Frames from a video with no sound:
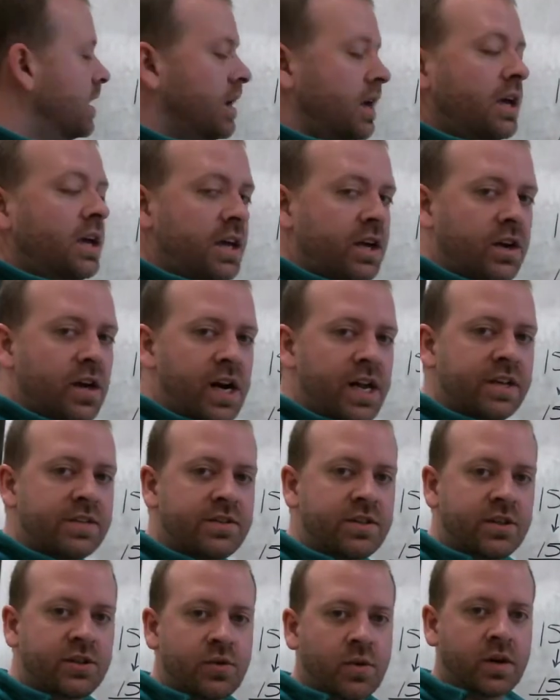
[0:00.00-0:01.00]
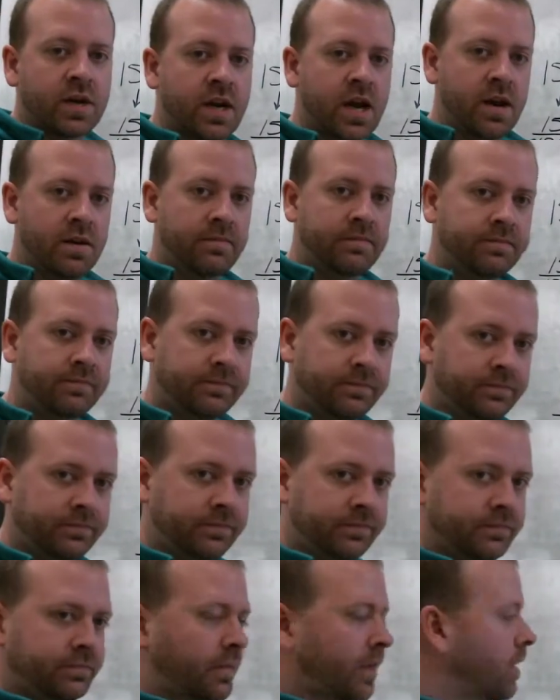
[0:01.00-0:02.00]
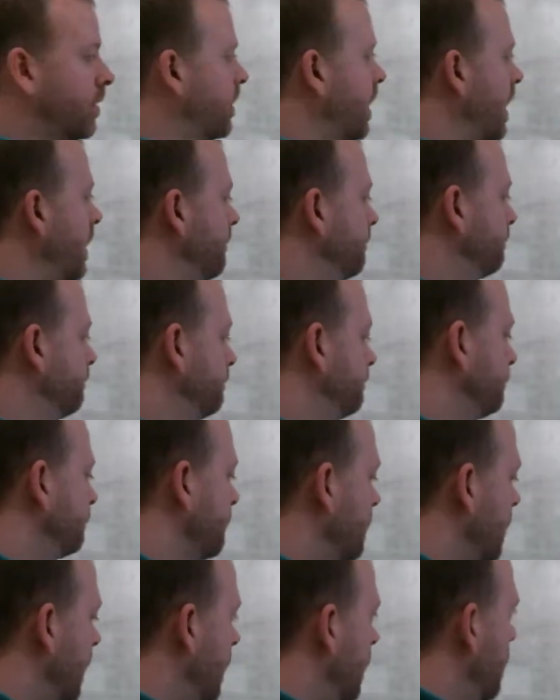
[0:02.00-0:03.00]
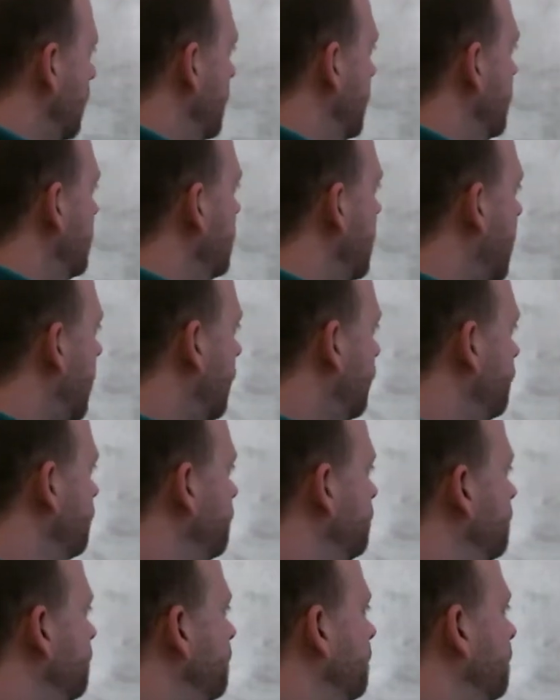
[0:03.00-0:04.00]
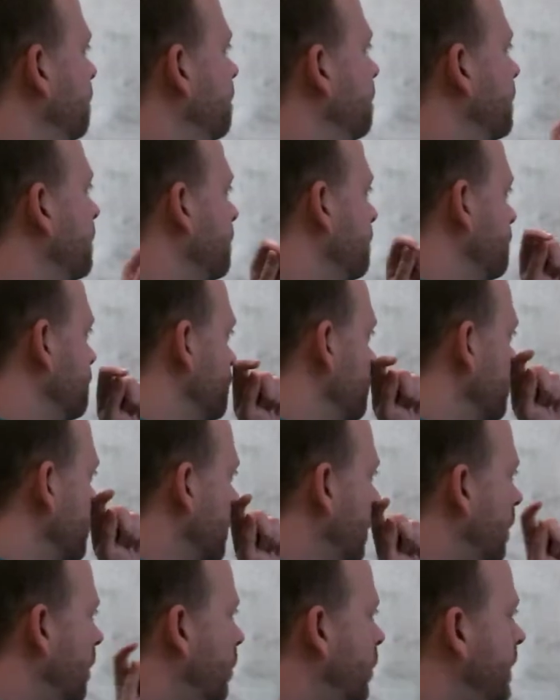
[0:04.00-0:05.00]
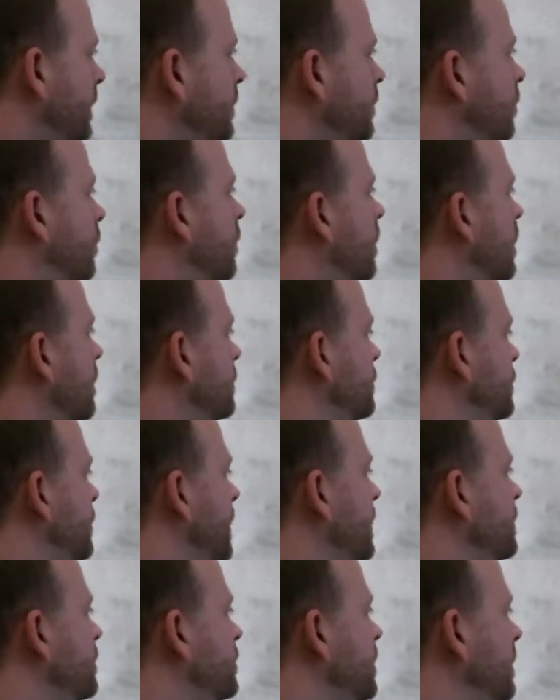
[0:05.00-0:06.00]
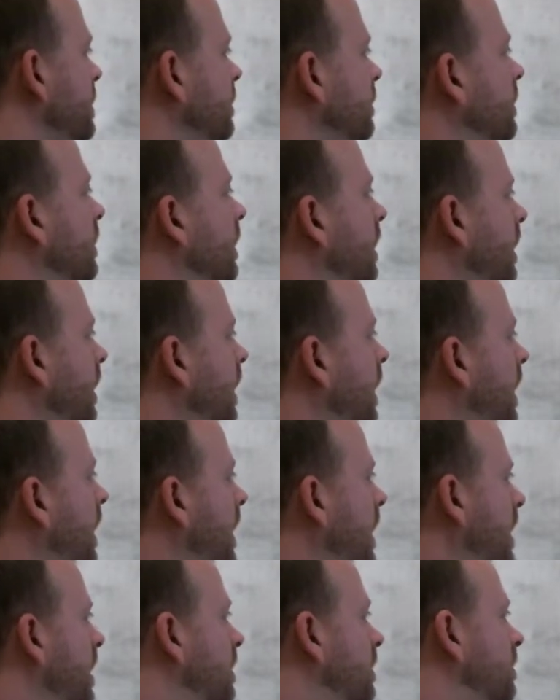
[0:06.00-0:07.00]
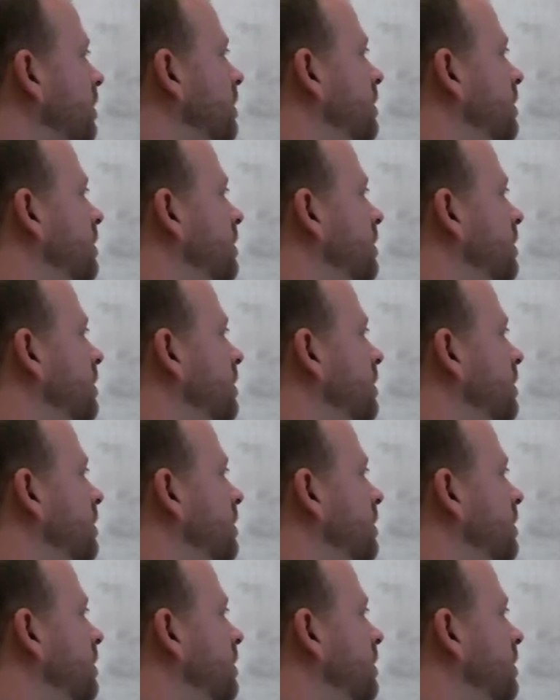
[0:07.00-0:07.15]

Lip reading: here is the shortcut. Okay? Now, when you are changing a